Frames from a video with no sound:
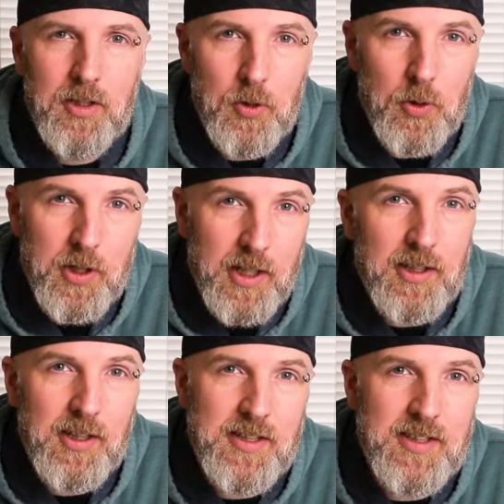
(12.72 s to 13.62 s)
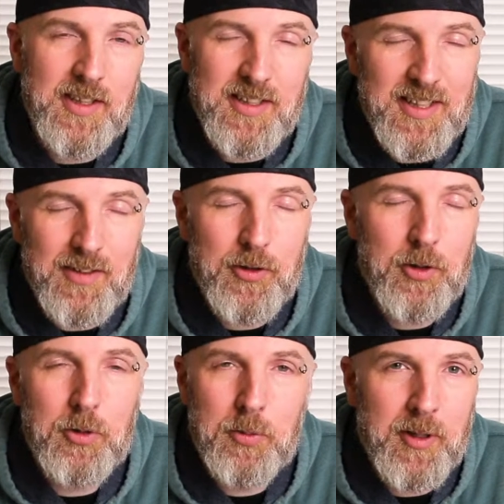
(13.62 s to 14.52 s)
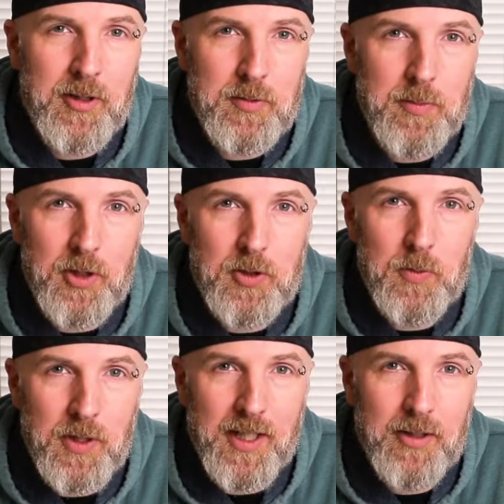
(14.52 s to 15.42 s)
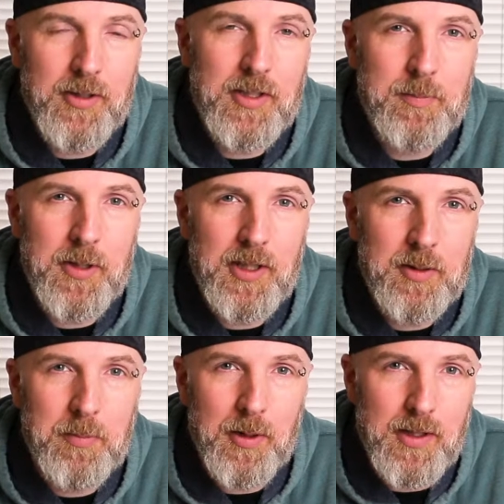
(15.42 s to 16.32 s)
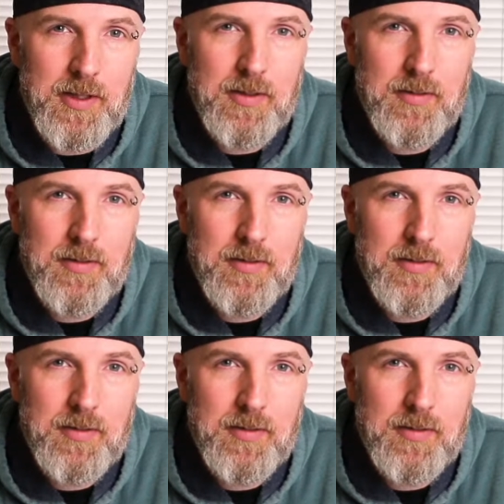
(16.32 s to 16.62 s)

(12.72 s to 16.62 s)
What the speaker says: Your organic listing is never going to amount to much without this being in place.